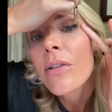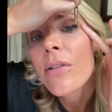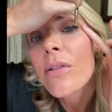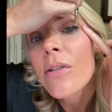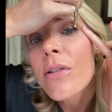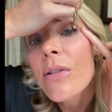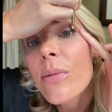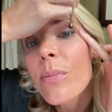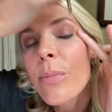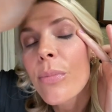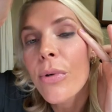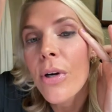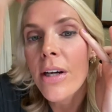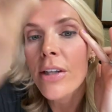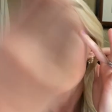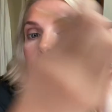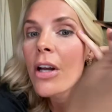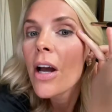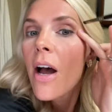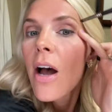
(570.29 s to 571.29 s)
just
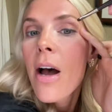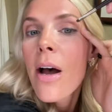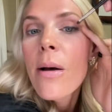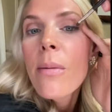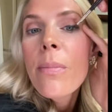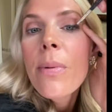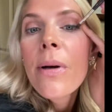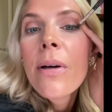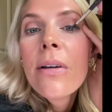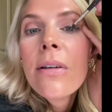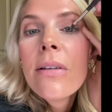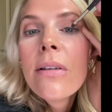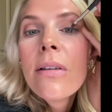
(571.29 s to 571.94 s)
brush up.